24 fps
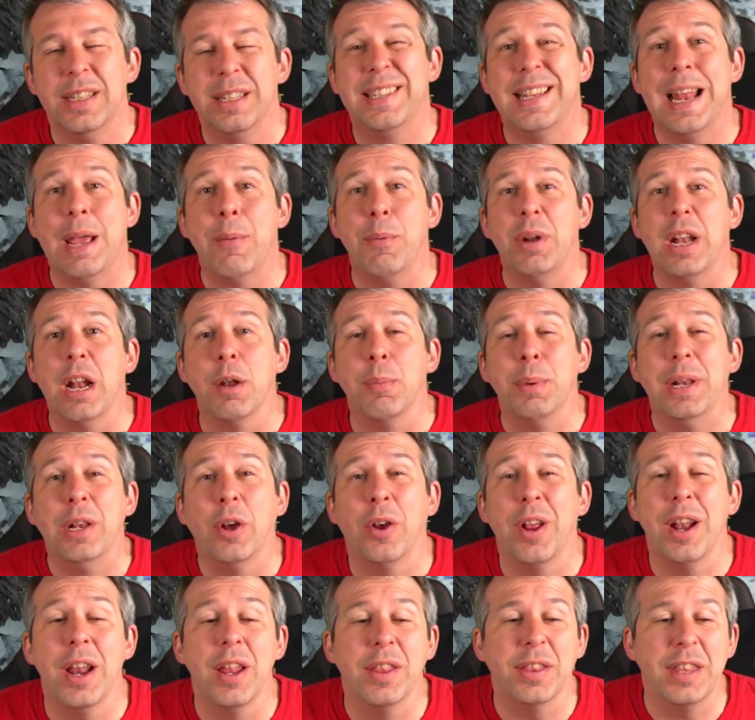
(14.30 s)
Today we're going to be
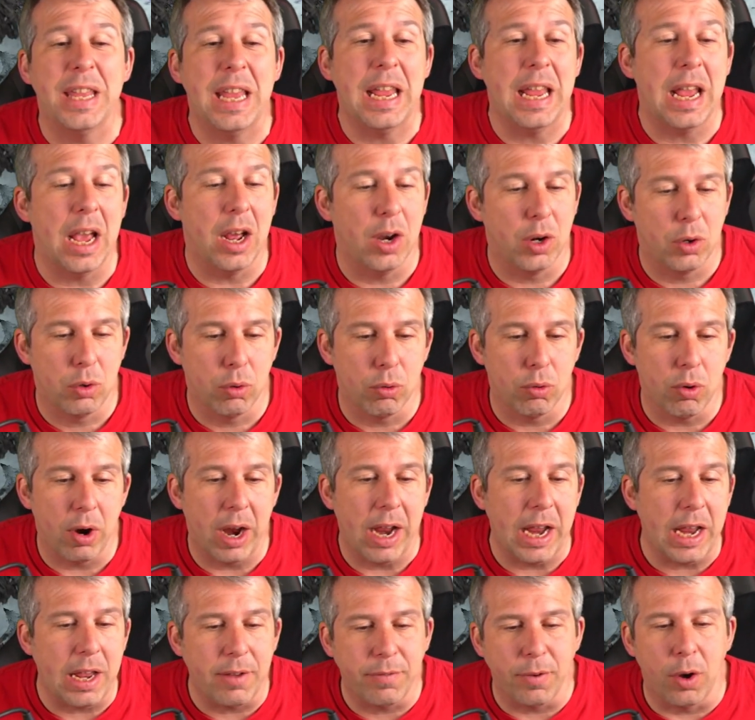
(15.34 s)
looking at the
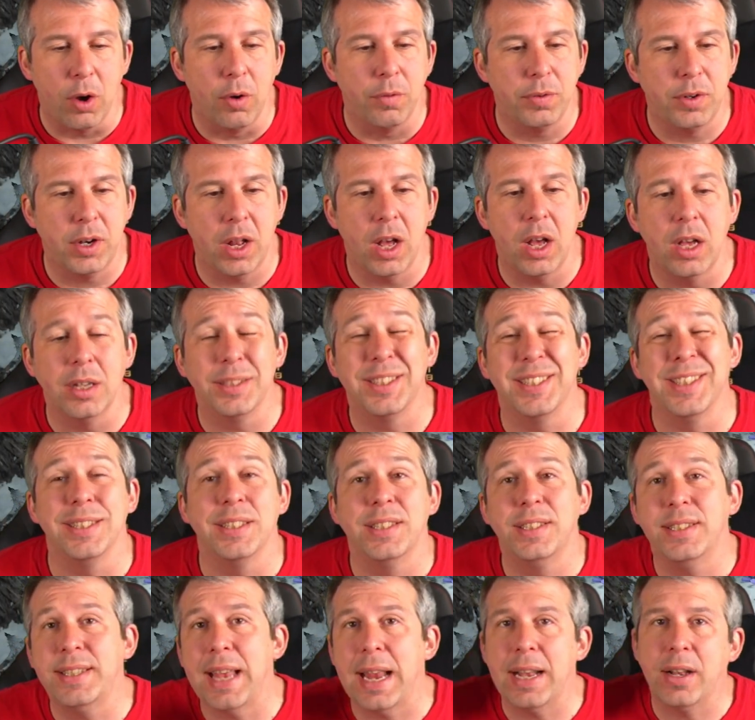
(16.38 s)
Grave of Curse, the
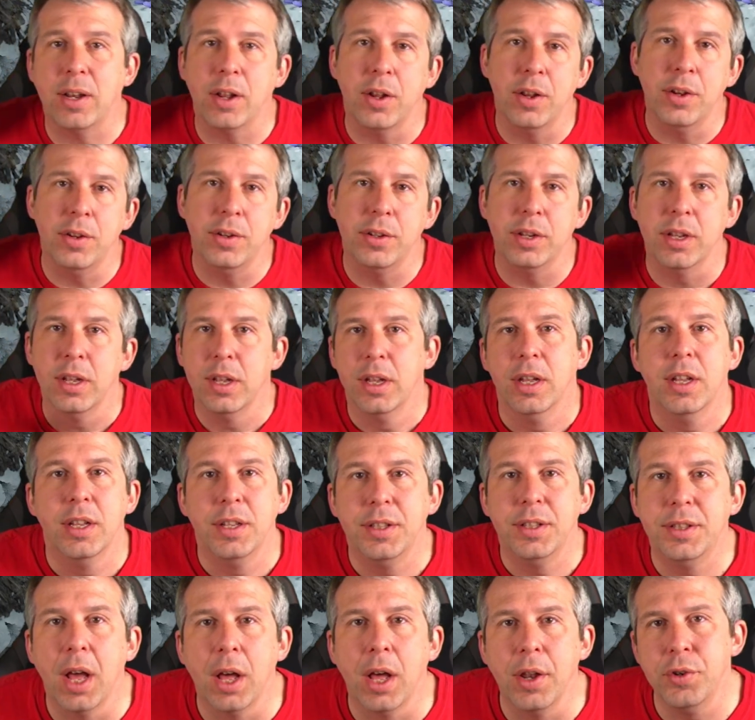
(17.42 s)
second
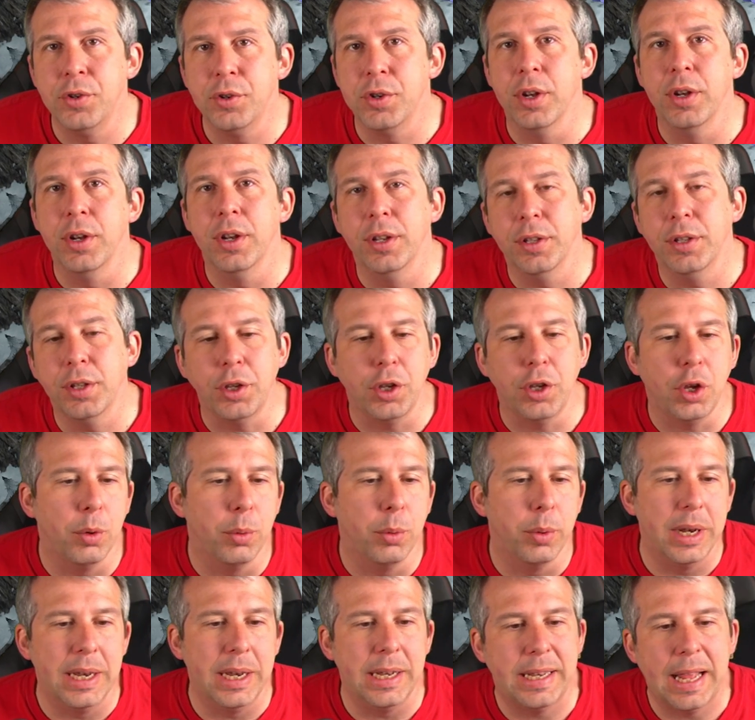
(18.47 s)
dungeon that you
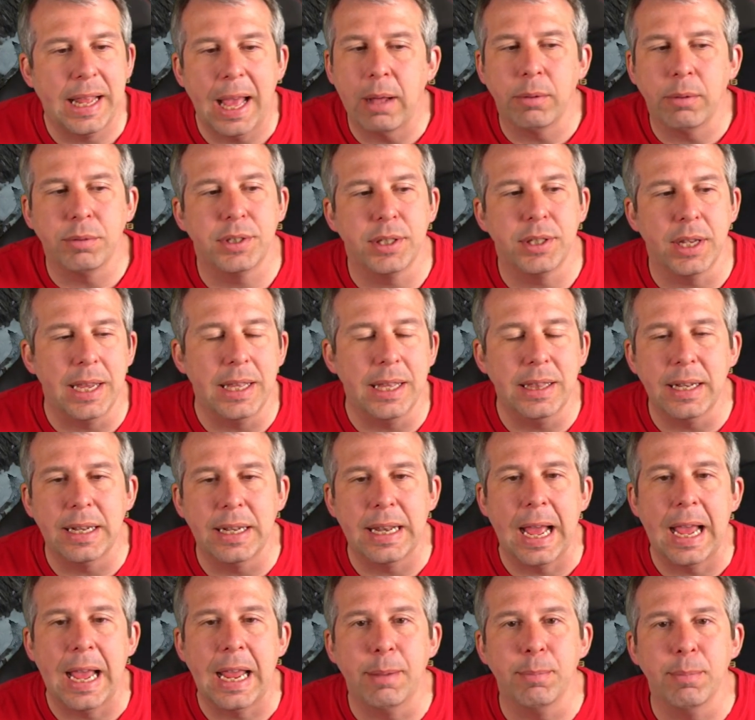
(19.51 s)
will encounter in the
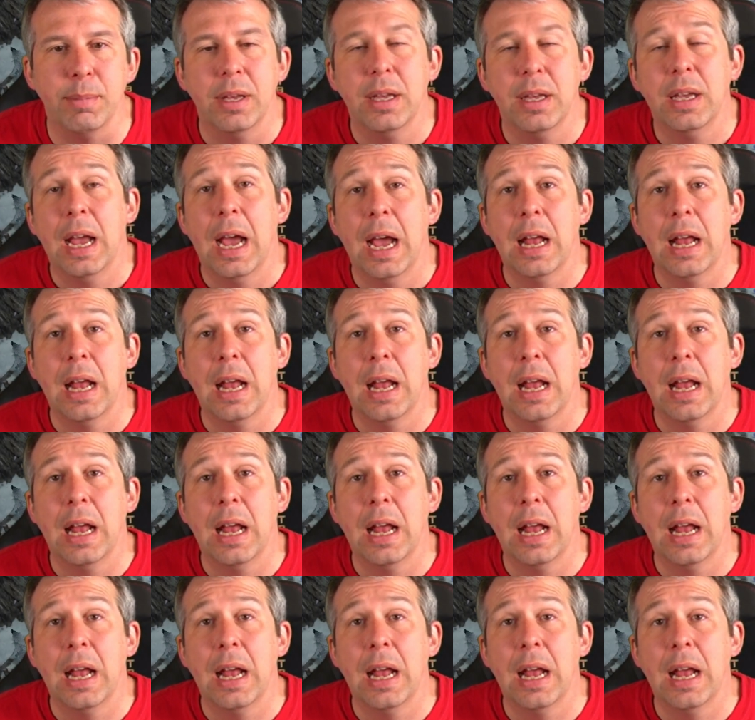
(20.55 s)
game.